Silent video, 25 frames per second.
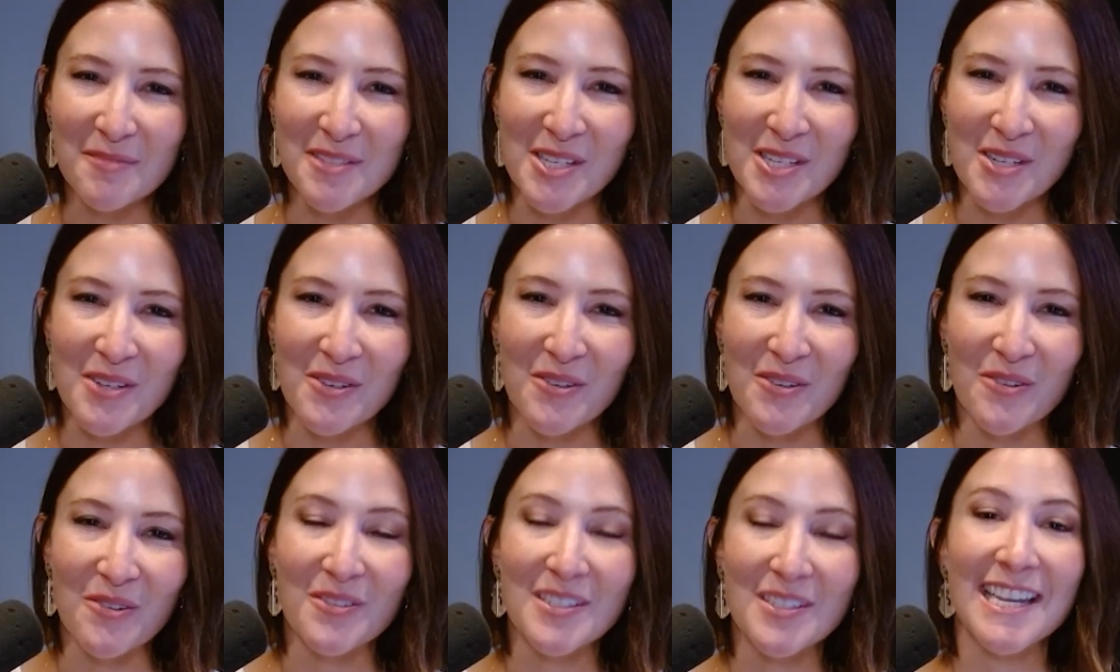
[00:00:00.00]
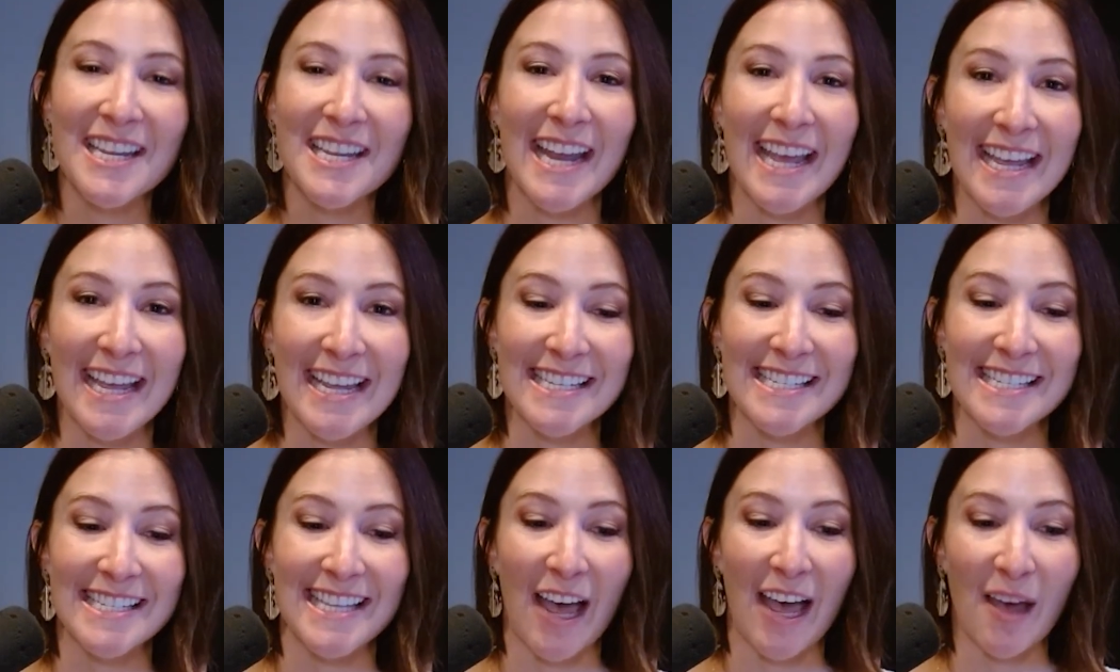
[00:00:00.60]
to
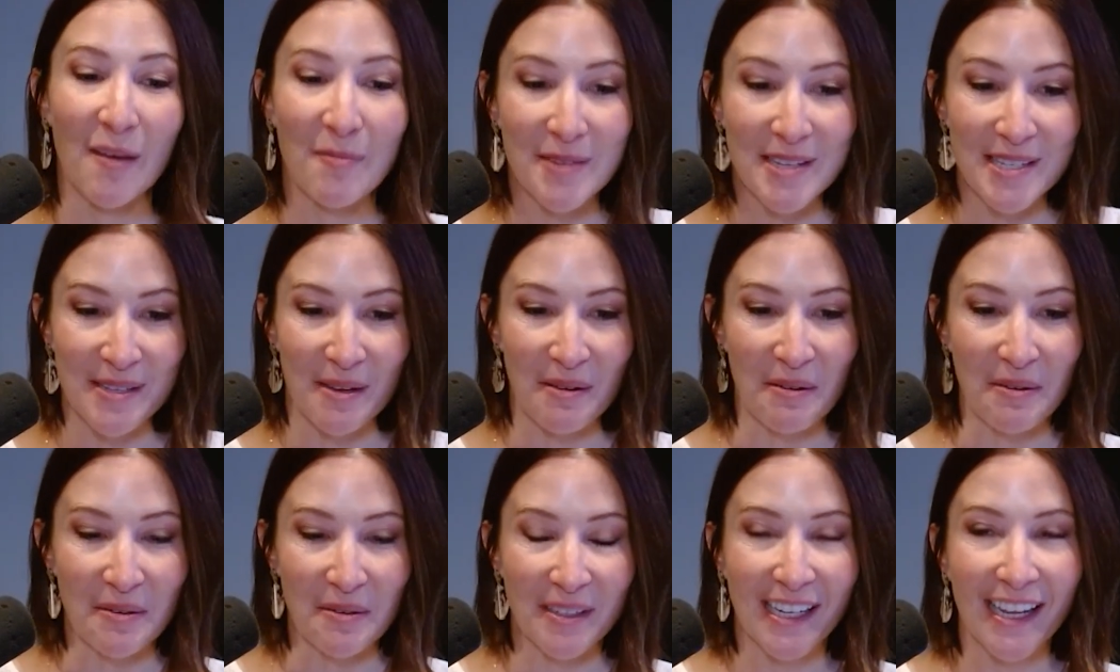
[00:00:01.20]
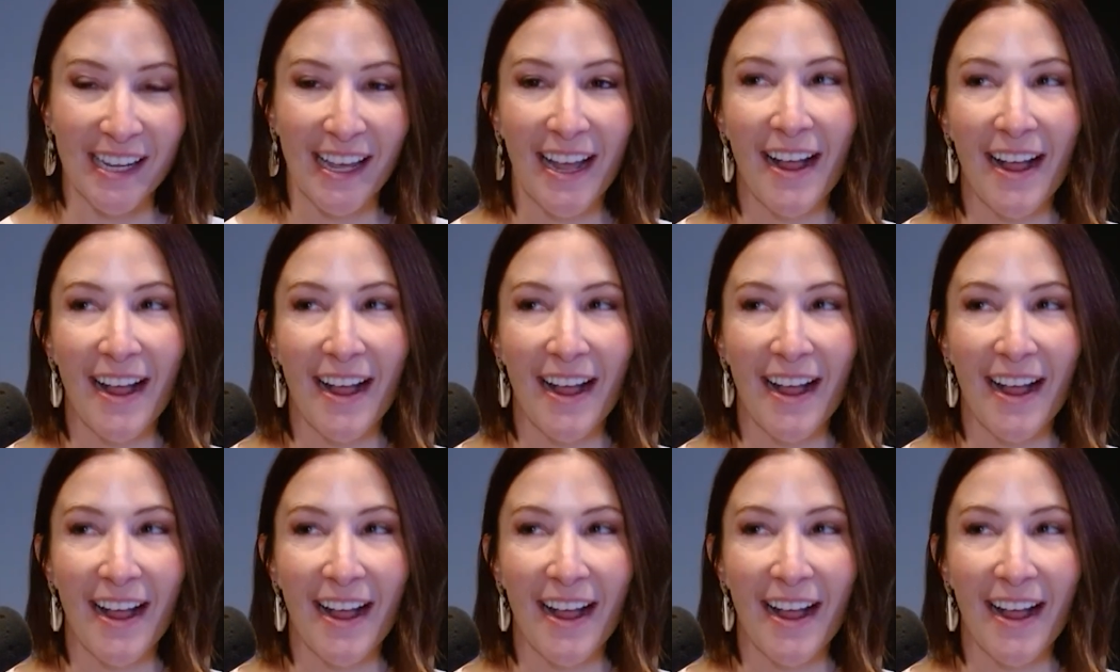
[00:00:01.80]
today's episode.